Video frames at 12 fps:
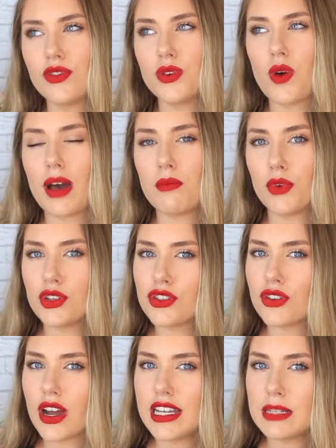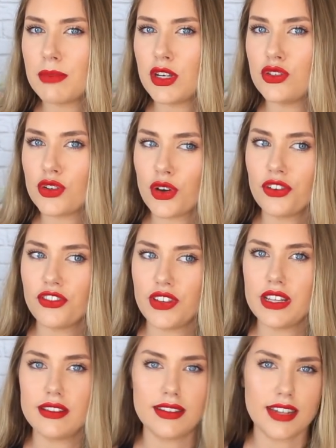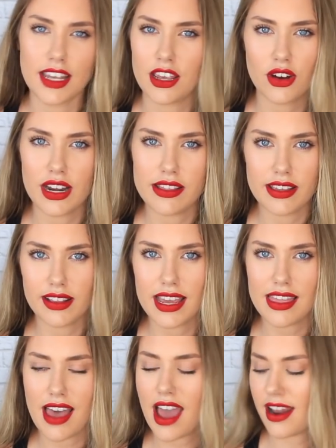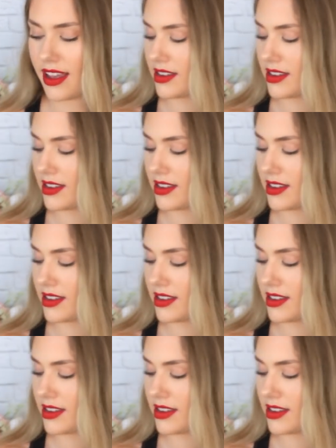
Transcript: feel quite moisturized, but you don't feel sticky or anything like that.